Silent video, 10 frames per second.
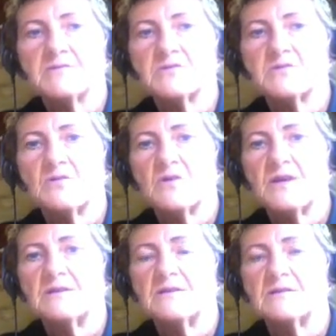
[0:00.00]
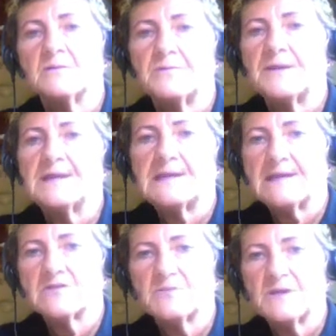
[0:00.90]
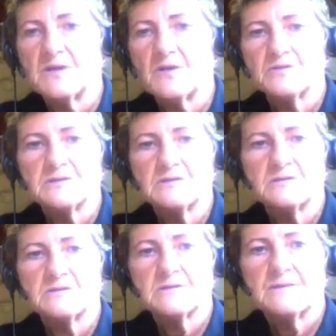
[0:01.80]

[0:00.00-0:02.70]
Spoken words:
So the pain can actually be constant.